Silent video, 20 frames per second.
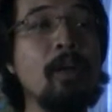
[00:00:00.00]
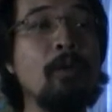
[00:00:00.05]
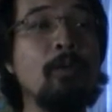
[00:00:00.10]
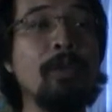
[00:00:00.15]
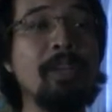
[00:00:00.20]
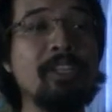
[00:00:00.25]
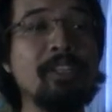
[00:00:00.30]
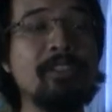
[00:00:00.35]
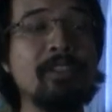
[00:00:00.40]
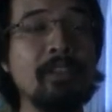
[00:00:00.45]

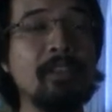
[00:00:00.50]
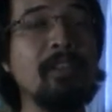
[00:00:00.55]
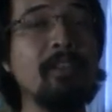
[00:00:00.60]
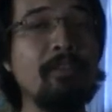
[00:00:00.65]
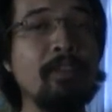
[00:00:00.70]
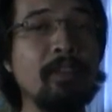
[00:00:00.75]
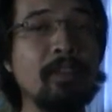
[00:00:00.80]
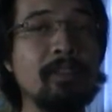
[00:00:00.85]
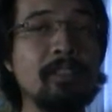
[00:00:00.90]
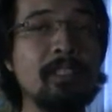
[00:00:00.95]
which
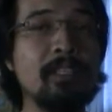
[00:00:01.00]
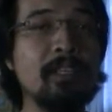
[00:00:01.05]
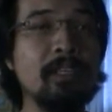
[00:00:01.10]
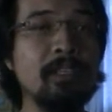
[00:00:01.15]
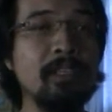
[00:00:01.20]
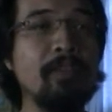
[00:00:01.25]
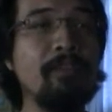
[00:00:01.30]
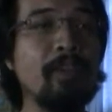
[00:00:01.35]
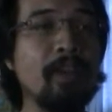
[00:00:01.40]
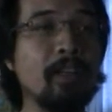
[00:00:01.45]

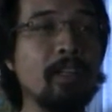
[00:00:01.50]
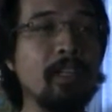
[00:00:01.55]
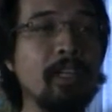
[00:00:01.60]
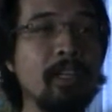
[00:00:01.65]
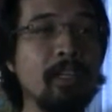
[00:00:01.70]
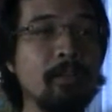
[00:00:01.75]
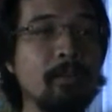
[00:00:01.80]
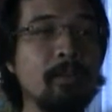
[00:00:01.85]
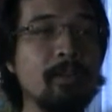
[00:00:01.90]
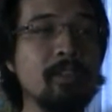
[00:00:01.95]
significantly
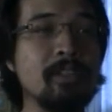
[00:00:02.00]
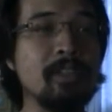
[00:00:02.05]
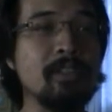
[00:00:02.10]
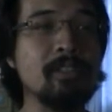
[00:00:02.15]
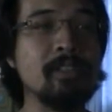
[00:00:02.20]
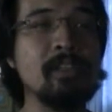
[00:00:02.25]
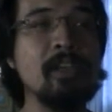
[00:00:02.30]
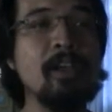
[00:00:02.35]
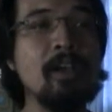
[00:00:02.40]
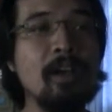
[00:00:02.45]

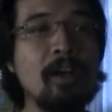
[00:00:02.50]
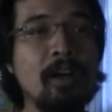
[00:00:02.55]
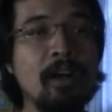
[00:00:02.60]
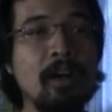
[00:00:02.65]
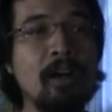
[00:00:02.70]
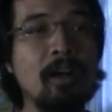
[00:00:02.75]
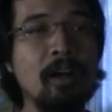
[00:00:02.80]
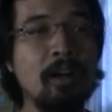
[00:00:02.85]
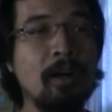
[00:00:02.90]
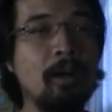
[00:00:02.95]
increases
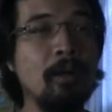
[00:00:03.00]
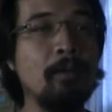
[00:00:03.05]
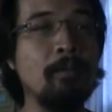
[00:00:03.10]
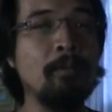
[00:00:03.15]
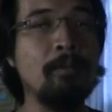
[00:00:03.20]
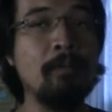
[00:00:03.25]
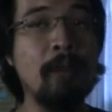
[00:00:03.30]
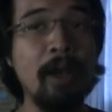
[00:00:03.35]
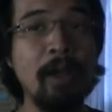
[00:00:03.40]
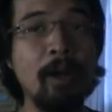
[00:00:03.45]

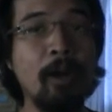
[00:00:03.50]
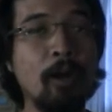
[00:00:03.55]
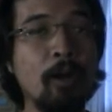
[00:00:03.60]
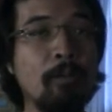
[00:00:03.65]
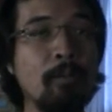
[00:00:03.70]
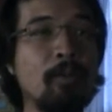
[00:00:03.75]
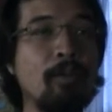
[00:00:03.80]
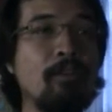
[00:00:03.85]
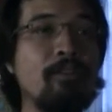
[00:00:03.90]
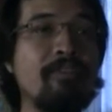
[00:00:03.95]
my
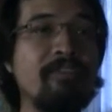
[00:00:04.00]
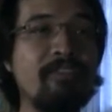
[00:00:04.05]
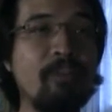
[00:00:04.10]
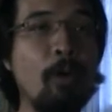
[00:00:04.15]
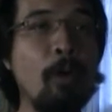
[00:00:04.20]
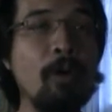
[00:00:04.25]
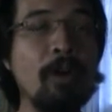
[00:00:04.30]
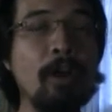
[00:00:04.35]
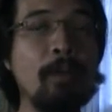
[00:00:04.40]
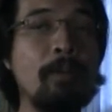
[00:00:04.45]
armor
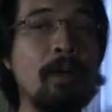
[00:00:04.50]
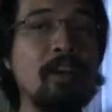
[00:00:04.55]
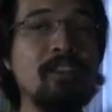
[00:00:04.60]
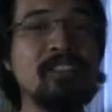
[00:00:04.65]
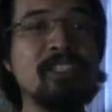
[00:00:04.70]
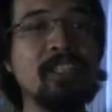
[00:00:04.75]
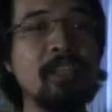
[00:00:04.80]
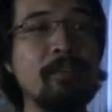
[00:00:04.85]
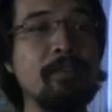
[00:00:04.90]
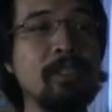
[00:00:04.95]
for about
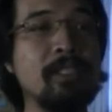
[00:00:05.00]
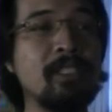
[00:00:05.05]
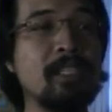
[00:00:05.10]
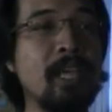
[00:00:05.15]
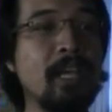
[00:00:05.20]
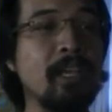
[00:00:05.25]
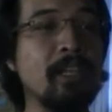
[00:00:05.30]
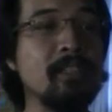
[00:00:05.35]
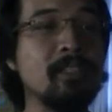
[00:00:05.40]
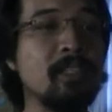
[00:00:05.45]
7
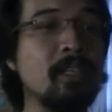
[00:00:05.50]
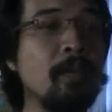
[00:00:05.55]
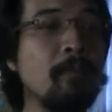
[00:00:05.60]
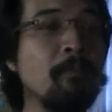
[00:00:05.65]
seconds.